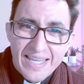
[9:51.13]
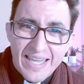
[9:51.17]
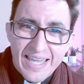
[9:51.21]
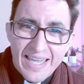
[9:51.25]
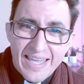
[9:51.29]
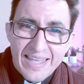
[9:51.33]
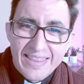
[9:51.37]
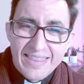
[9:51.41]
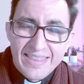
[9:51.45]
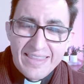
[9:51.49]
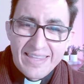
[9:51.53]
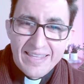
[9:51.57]

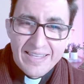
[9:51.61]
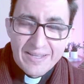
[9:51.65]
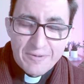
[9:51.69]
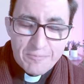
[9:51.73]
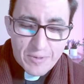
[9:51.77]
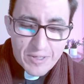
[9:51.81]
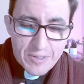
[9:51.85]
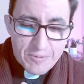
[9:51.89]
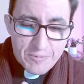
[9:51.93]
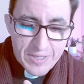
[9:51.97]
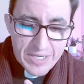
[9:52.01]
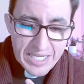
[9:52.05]
And
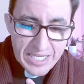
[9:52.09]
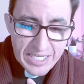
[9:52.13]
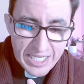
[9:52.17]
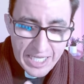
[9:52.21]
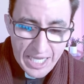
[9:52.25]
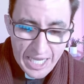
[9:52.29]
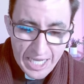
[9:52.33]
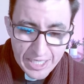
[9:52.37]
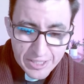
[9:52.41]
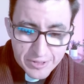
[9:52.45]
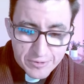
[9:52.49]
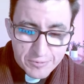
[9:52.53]
when we
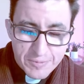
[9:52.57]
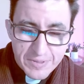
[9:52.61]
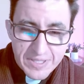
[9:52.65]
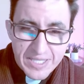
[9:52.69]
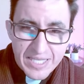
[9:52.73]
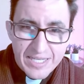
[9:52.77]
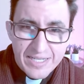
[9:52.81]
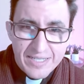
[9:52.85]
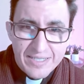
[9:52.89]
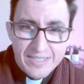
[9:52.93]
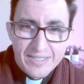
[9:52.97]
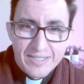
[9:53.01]
engage with
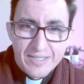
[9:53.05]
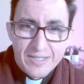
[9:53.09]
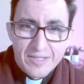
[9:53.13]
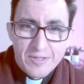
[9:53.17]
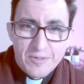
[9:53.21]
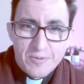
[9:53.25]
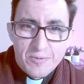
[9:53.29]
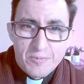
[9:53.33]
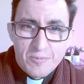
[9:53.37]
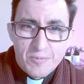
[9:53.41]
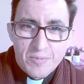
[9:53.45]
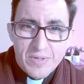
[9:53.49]
it,
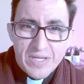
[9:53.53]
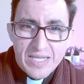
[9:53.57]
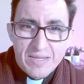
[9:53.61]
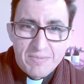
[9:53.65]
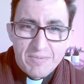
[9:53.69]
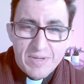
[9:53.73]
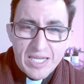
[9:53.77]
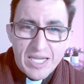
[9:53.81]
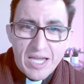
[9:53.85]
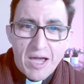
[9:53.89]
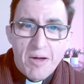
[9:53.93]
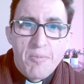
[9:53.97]
we
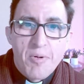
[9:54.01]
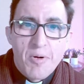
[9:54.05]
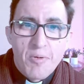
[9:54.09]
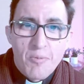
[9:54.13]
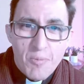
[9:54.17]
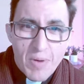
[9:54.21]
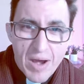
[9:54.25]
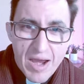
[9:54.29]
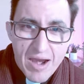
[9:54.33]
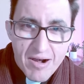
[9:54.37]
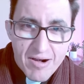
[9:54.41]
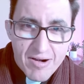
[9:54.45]
become
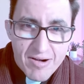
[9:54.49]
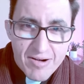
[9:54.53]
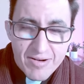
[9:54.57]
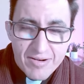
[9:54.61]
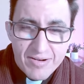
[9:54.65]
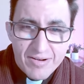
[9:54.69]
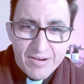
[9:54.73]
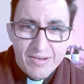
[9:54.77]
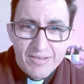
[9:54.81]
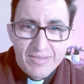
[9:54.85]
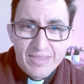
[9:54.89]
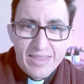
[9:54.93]
aware
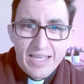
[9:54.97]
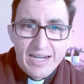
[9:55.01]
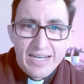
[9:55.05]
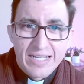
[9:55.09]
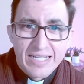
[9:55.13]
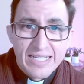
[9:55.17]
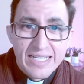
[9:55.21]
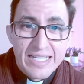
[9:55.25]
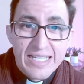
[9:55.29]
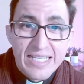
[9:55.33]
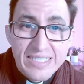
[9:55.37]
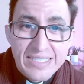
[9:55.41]
that
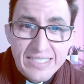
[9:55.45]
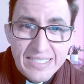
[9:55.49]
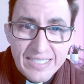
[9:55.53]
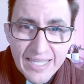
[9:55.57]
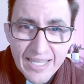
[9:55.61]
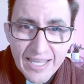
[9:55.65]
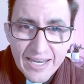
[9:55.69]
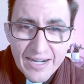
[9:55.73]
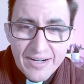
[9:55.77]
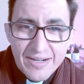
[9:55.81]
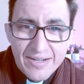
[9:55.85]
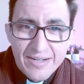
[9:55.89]
it is
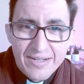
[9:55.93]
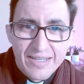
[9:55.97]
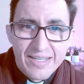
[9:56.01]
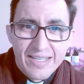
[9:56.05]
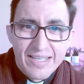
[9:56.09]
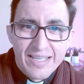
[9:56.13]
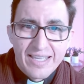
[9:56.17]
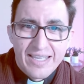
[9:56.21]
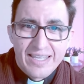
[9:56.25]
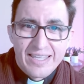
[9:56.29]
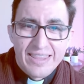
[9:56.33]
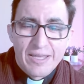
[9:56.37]
there
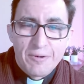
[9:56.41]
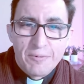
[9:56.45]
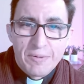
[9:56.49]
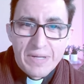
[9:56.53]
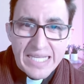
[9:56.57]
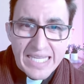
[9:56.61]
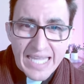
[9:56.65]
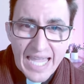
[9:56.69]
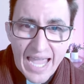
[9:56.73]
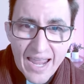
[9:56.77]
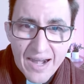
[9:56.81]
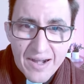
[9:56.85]
and that we
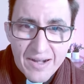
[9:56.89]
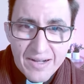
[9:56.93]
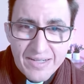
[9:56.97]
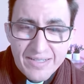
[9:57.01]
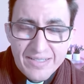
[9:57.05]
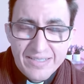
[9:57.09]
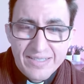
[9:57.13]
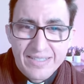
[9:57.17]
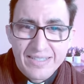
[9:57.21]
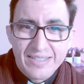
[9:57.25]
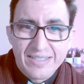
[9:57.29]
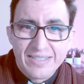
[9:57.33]
can
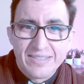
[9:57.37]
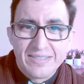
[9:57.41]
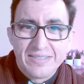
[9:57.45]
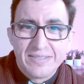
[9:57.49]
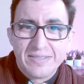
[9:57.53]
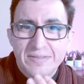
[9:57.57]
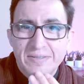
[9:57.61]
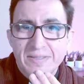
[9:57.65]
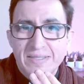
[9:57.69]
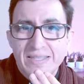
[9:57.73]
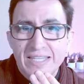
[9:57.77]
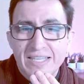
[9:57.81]

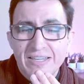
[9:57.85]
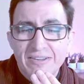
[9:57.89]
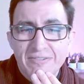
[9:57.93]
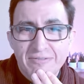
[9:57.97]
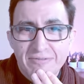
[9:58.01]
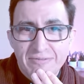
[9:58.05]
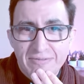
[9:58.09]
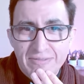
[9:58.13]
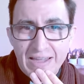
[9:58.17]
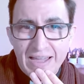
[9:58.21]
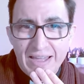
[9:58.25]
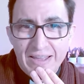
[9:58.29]

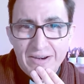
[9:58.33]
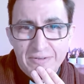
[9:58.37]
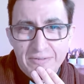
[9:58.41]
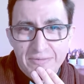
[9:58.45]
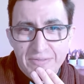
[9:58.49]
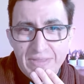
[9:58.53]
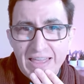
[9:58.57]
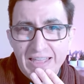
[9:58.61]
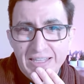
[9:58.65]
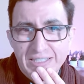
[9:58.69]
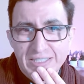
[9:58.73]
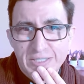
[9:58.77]
live out
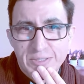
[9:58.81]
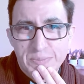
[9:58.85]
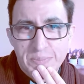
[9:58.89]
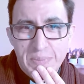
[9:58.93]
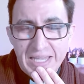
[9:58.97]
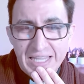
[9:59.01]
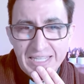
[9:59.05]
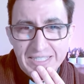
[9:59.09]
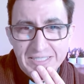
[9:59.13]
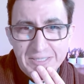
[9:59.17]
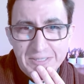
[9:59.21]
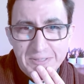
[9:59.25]
of that
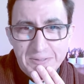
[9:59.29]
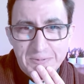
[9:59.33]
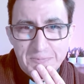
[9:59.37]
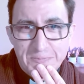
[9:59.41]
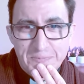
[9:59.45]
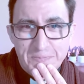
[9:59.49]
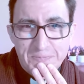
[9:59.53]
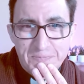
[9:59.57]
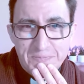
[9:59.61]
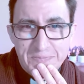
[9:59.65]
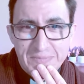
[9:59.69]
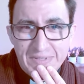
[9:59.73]
space.
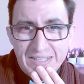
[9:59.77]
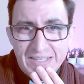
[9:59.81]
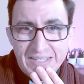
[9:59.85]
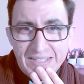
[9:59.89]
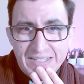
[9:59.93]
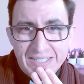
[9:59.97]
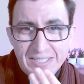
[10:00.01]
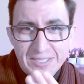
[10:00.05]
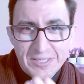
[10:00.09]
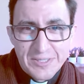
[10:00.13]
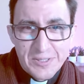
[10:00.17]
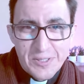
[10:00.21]

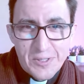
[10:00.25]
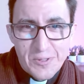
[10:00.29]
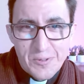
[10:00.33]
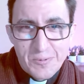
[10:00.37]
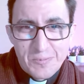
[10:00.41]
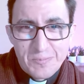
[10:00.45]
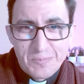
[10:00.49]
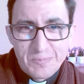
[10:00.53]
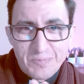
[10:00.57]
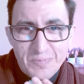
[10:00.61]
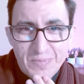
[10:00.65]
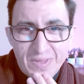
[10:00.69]

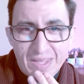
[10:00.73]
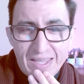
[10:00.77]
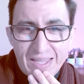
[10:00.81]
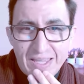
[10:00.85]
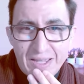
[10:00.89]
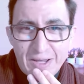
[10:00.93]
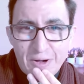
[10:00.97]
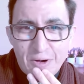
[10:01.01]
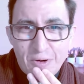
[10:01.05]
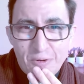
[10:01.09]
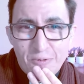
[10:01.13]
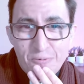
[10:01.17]
So
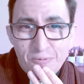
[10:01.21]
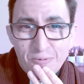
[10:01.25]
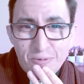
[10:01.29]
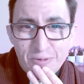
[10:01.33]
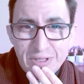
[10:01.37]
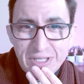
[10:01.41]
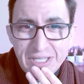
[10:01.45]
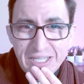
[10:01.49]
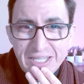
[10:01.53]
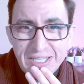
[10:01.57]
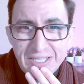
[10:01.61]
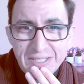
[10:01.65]

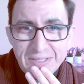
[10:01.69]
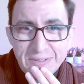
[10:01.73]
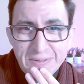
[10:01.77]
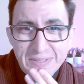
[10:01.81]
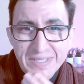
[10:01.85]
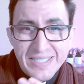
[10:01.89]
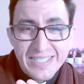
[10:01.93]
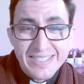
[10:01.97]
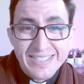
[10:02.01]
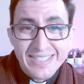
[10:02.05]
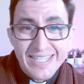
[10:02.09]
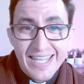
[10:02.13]
hopefully
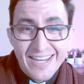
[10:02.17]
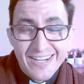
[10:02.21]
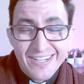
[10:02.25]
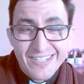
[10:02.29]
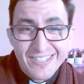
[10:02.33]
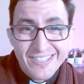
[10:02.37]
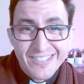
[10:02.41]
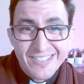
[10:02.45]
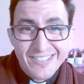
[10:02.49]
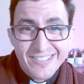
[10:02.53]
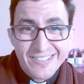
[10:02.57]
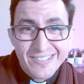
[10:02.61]
during this
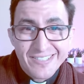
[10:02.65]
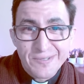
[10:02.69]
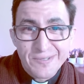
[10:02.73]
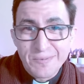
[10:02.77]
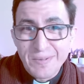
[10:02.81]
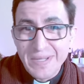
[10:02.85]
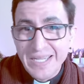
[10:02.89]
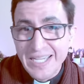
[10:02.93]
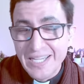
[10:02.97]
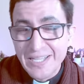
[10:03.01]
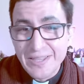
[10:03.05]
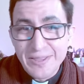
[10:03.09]
Lent,
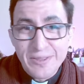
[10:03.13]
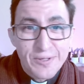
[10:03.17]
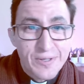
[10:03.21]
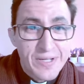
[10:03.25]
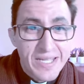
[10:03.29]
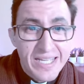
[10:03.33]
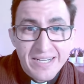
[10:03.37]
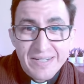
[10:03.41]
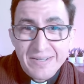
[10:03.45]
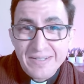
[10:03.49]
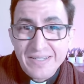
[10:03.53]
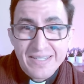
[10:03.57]
we can
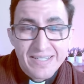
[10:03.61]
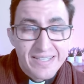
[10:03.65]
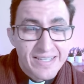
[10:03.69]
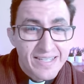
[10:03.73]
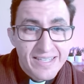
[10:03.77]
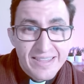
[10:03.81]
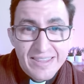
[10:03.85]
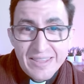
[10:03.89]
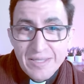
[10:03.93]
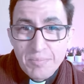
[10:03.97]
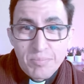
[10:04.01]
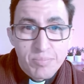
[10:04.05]
look at
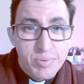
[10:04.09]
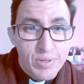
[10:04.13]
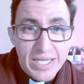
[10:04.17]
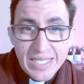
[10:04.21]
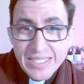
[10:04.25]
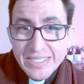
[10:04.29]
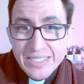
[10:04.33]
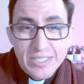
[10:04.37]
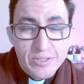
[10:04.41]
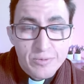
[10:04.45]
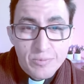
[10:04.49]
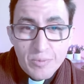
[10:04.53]
the
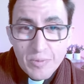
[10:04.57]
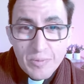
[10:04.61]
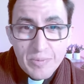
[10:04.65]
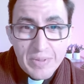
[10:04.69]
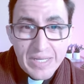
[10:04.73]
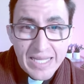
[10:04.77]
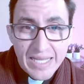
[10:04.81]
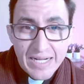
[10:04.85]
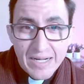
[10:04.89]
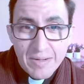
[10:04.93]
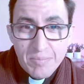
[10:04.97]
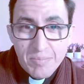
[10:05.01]
places where
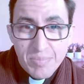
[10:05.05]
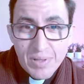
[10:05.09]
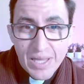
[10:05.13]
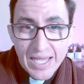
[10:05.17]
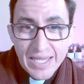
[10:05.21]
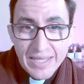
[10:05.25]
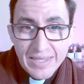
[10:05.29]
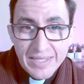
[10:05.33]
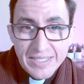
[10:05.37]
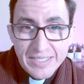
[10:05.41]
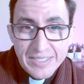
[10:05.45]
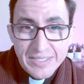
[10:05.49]
we can
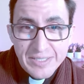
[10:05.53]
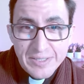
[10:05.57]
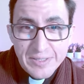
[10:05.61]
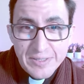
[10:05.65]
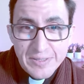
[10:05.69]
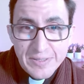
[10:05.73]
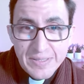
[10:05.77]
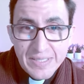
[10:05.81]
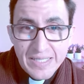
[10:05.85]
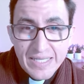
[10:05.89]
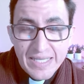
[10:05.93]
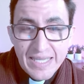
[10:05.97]
apply this,
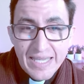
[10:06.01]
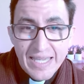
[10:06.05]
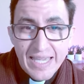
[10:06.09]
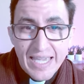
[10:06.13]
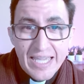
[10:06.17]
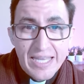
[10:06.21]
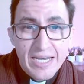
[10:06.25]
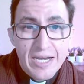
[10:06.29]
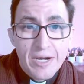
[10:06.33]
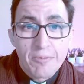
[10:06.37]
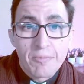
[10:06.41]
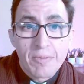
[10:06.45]

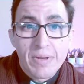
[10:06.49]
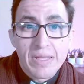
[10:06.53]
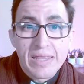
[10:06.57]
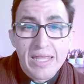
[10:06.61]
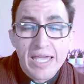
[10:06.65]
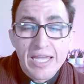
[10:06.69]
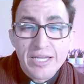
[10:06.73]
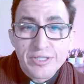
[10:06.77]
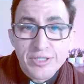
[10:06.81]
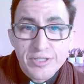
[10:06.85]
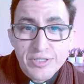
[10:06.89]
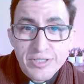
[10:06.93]
in our
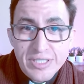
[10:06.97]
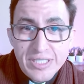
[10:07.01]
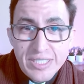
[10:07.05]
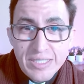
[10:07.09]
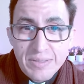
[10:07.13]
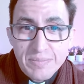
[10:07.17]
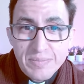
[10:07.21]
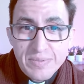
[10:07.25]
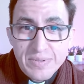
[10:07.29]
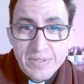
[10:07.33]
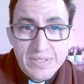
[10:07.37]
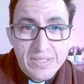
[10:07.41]

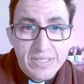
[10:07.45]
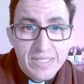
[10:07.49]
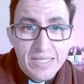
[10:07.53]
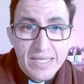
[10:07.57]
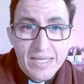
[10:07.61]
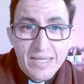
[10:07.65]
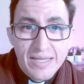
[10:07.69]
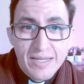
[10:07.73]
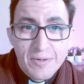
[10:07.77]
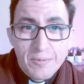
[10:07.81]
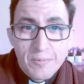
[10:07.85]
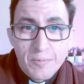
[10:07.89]
relationships.
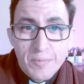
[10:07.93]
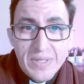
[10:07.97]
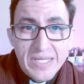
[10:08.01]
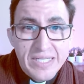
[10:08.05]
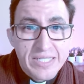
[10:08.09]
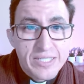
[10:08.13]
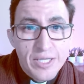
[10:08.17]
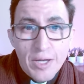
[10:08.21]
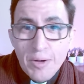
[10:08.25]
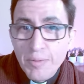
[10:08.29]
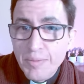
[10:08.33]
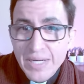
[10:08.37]
We
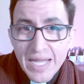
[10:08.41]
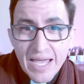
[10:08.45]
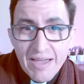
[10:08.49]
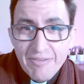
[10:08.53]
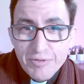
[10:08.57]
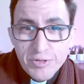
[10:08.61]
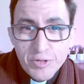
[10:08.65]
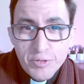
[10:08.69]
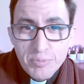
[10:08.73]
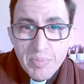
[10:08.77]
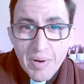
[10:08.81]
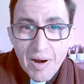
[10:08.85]
don't
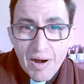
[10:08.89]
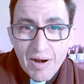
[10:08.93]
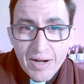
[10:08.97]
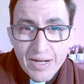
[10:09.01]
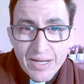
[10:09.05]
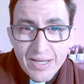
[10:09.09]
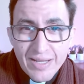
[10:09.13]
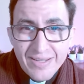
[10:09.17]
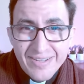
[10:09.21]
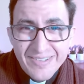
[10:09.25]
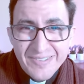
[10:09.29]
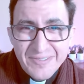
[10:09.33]
have to
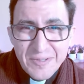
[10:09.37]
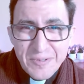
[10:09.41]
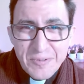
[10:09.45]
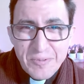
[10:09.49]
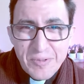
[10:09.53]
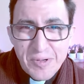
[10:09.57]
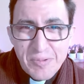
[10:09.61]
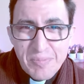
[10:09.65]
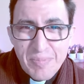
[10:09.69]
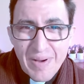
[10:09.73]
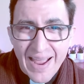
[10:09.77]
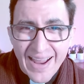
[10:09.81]
bark when
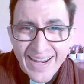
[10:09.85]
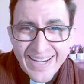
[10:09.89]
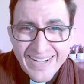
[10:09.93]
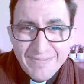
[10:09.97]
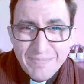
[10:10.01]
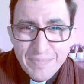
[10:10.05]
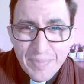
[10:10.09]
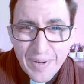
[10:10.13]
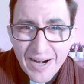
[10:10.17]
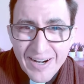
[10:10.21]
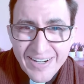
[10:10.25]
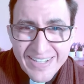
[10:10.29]
we're
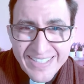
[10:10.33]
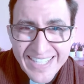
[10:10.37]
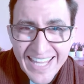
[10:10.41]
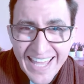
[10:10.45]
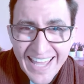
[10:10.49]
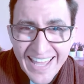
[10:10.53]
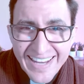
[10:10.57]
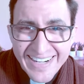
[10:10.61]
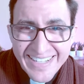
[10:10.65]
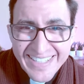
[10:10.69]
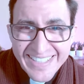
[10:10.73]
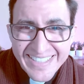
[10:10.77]
barked
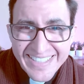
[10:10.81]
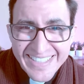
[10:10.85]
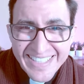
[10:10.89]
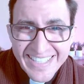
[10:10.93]
at.